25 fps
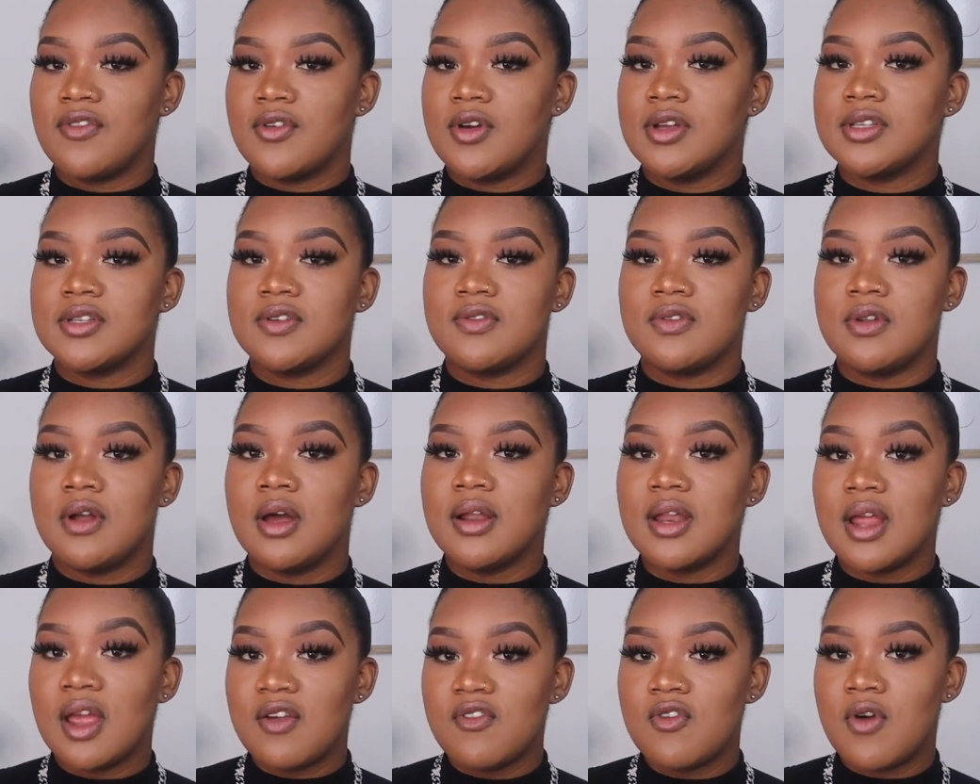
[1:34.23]
because
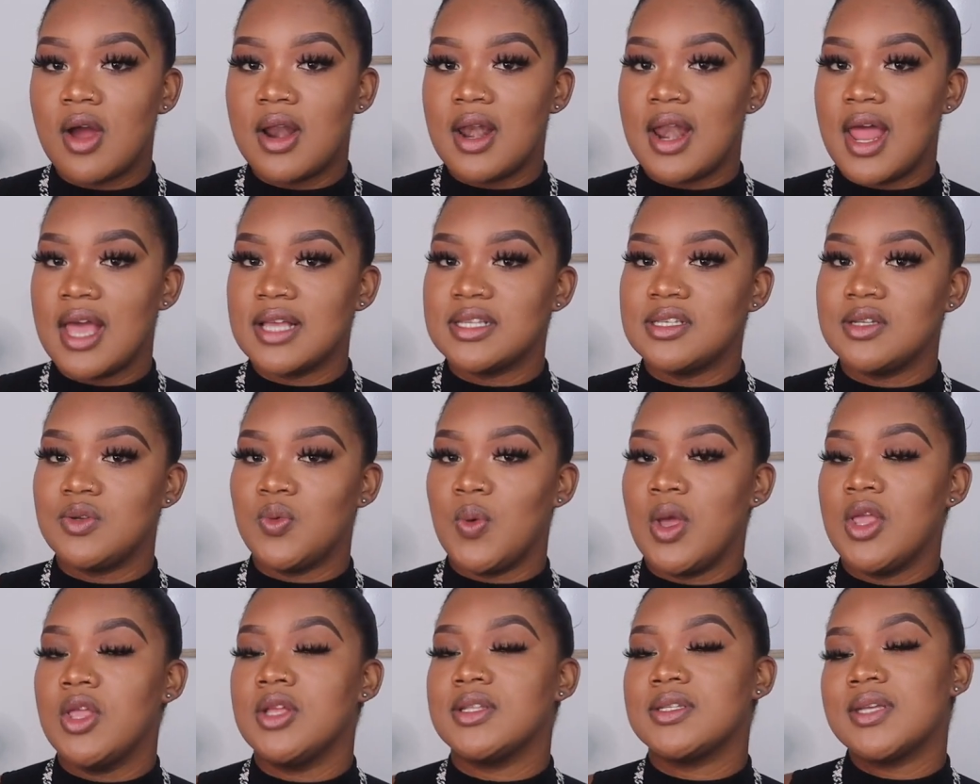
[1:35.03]
not everyone likes it
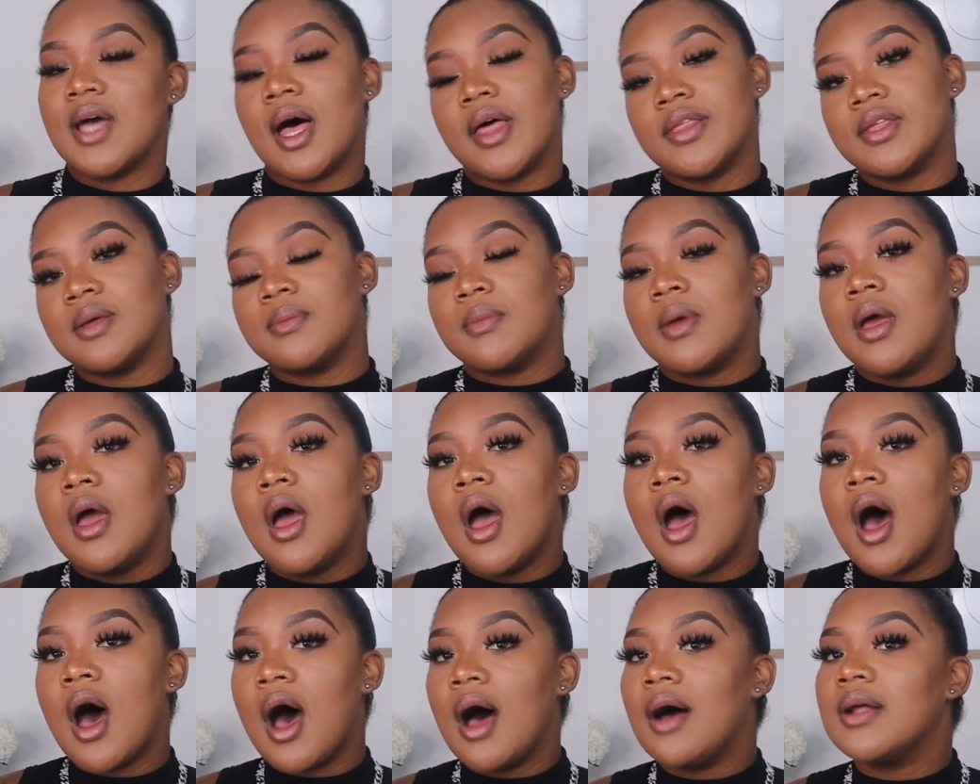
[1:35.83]
when you tell them
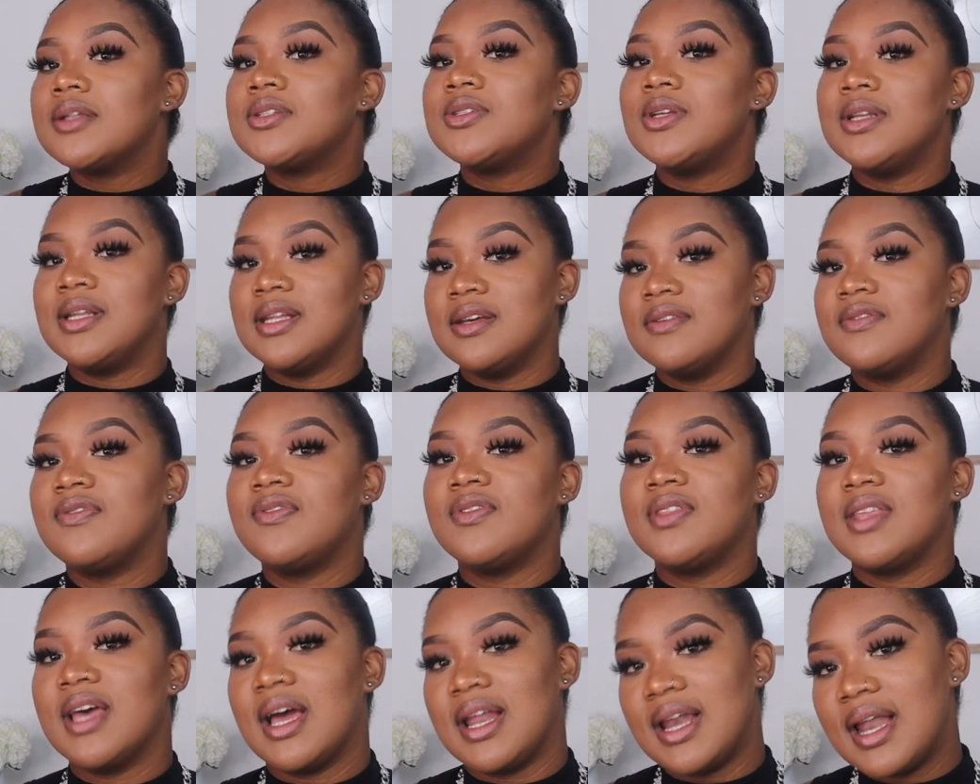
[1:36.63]
how to
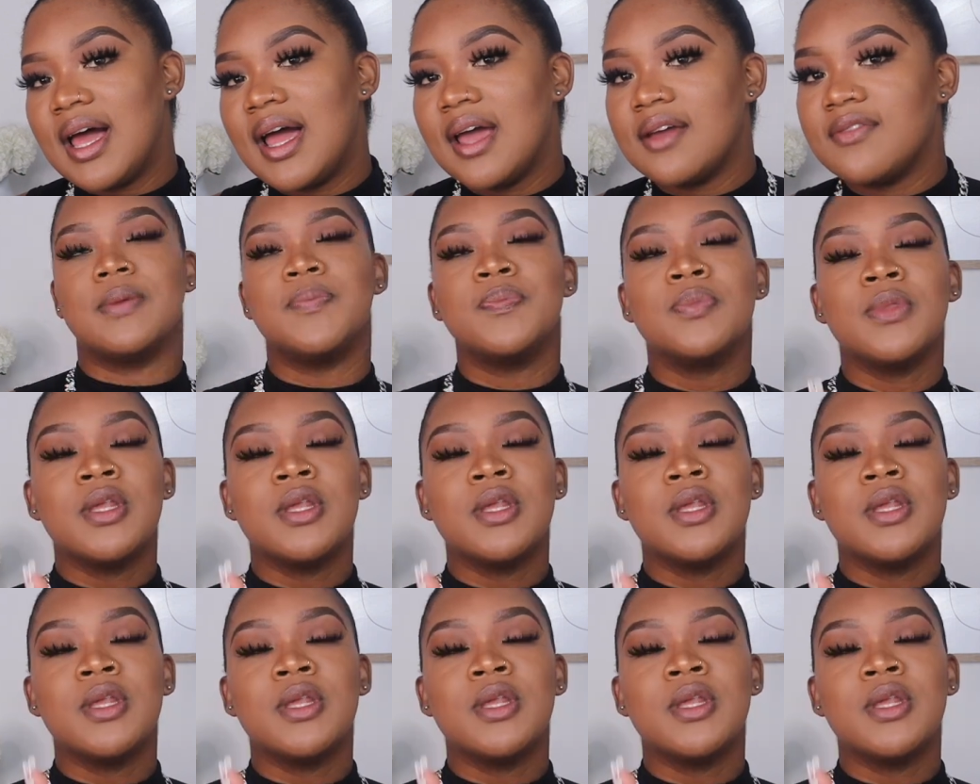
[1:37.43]
live their life.